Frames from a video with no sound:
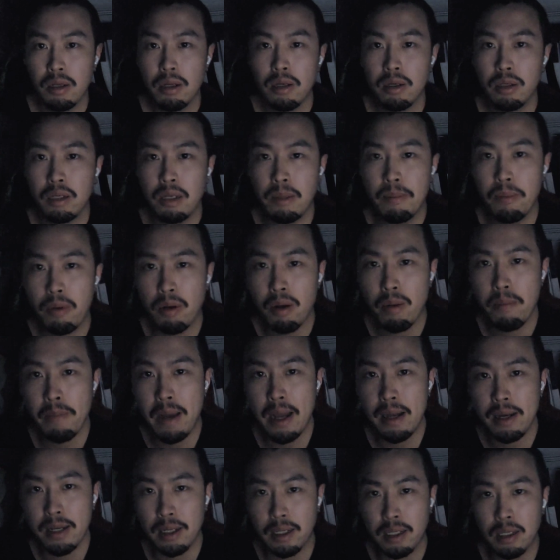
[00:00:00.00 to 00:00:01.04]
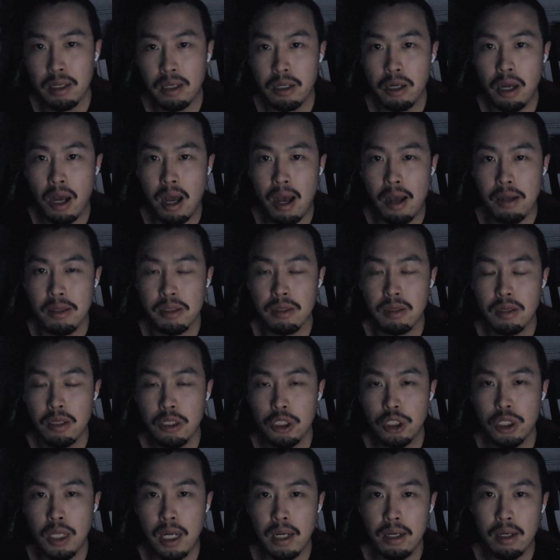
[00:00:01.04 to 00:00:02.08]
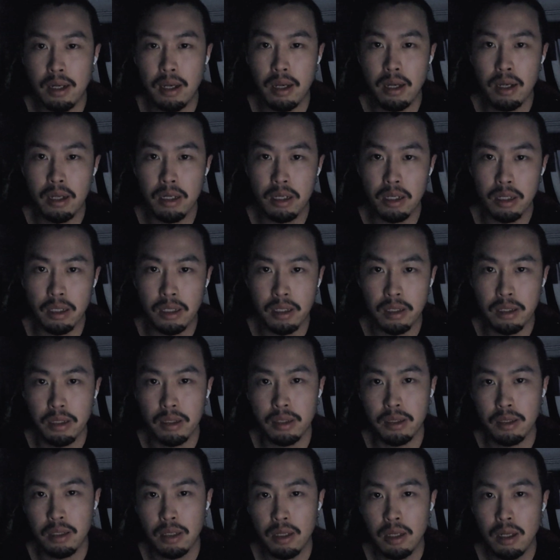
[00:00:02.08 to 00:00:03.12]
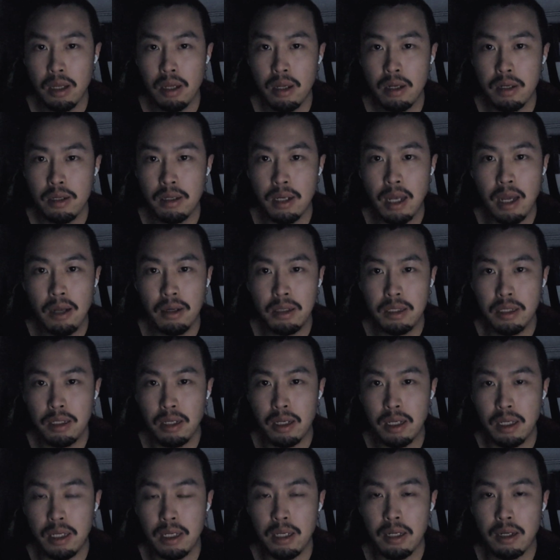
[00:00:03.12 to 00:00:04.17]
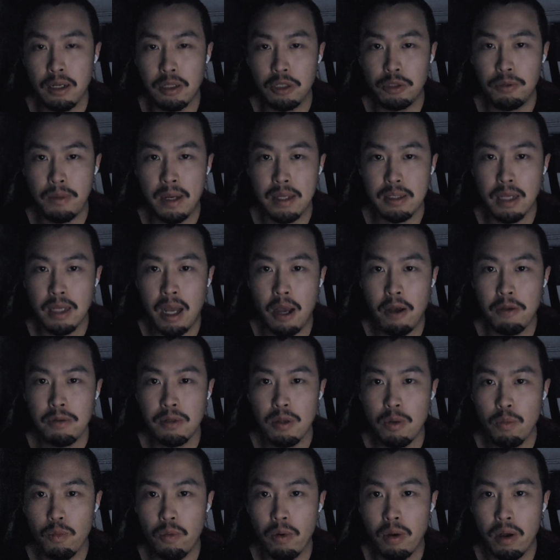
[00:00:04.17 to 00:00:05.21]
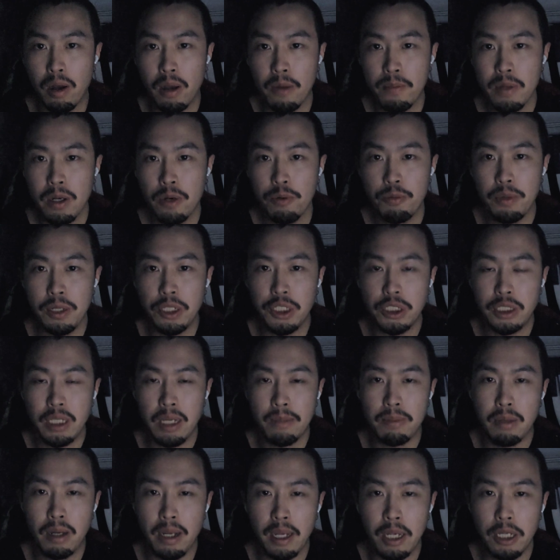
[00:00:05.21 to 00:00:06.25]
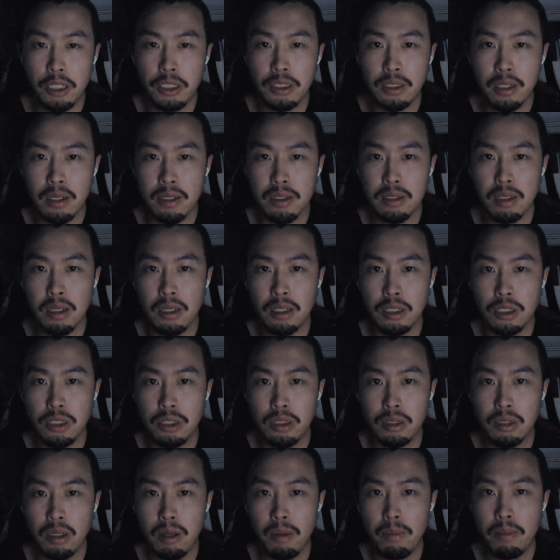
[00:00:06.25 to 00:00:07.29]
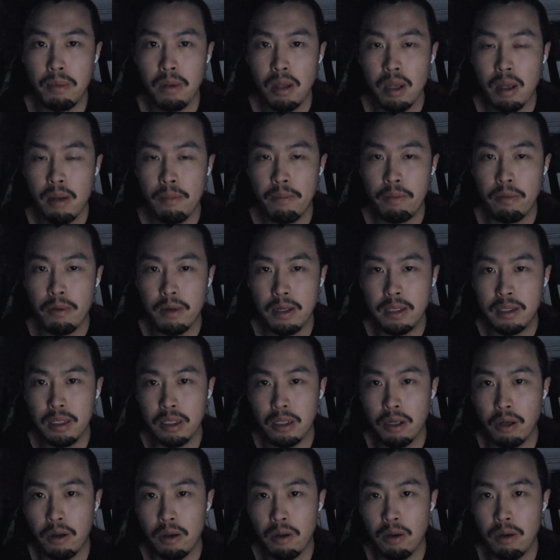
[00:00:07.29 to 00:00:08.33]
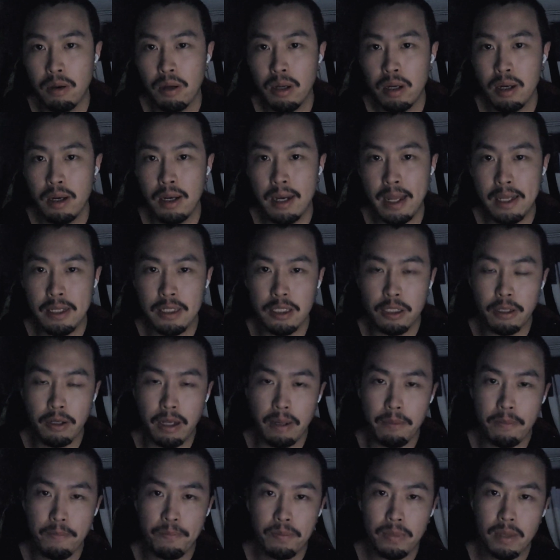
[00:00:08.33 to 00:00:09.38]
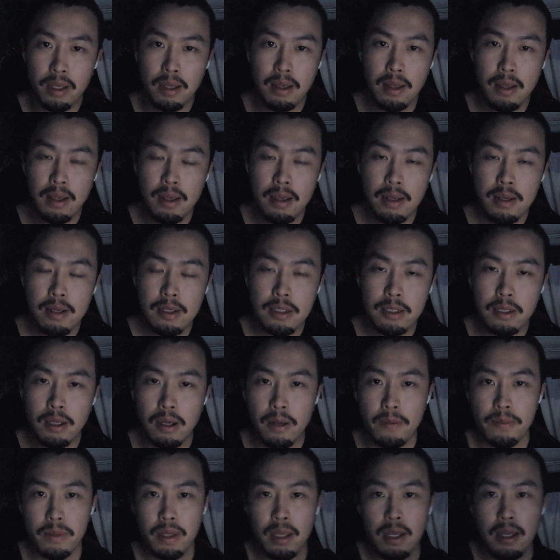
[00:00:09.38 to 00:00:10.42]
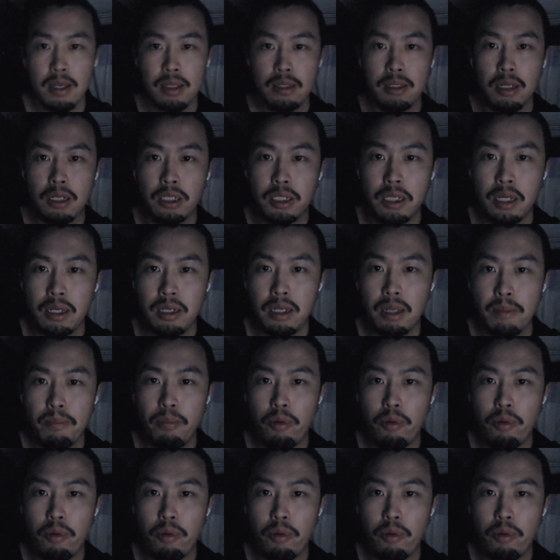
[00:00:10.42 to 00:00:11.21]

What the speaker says: diplomatic costs China incurred nor did he address how the war reshaped Asia's geopolitical landscape. So, the turning